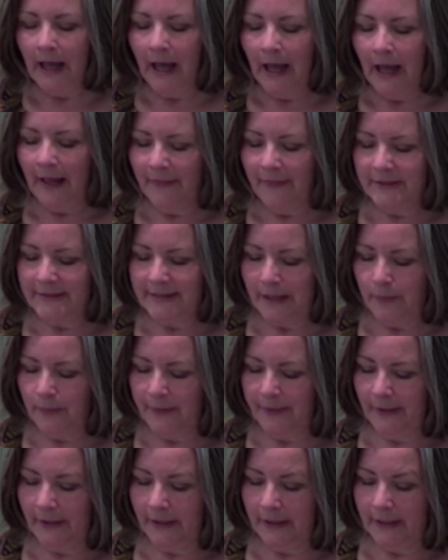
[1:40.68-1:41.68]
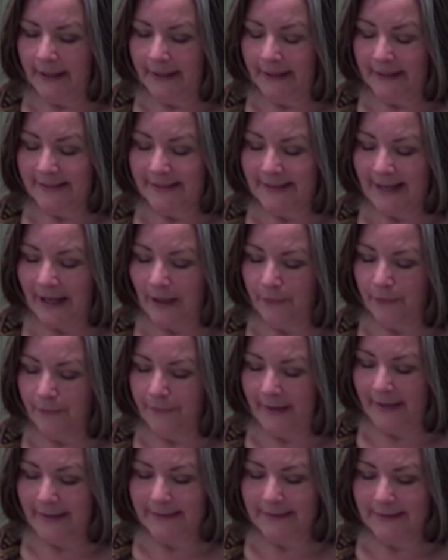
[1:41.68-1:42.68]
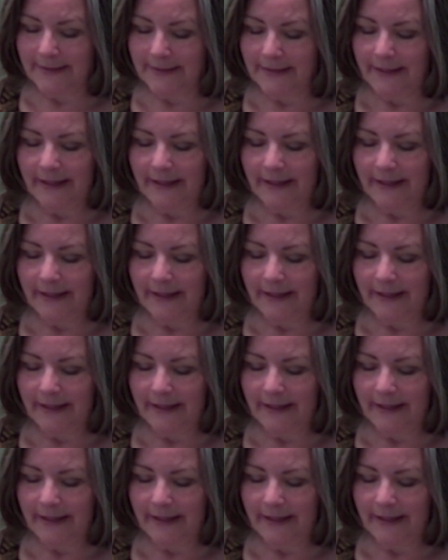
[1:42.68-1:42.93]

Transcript: On the day when Elkanah sacrificed,